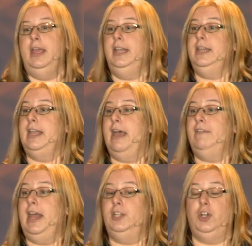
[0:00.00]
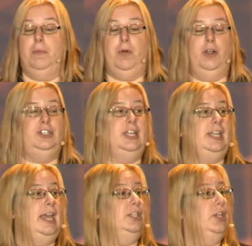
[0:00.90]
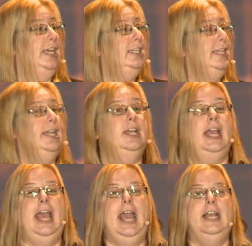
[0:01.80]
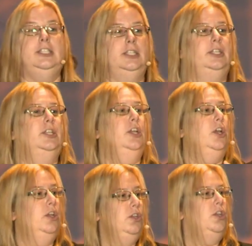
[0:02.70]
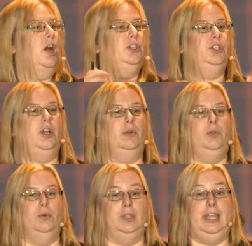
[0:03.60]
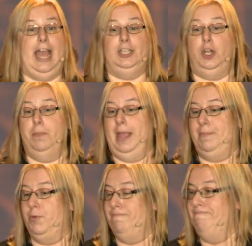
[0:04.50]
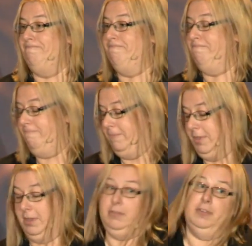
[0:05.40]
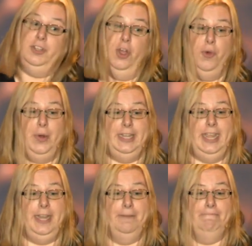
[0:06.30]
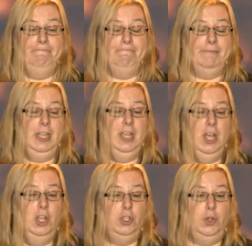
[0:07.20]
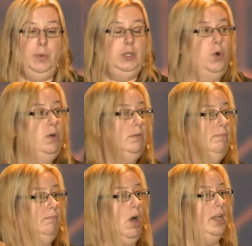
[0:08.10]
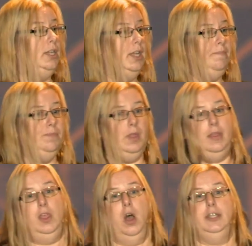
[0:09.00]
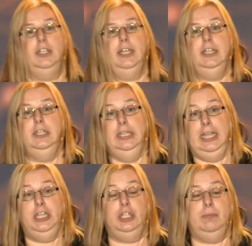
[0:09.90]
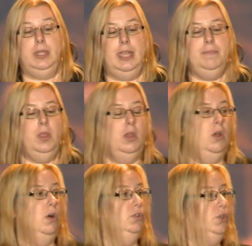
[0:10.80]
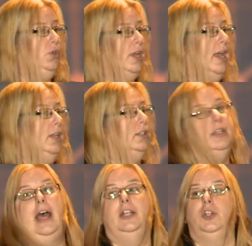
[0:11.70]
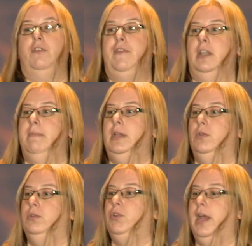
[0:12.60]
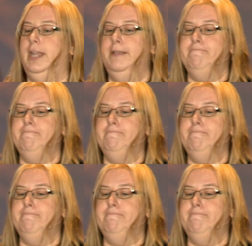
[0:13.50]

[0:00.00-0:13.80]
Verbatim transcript: He didn't have an agile project yet, so he said, Excellent, you guys should go and talk to the agile people. So we did. So we took my team and the IT leadership team on two days agile fundamentals training,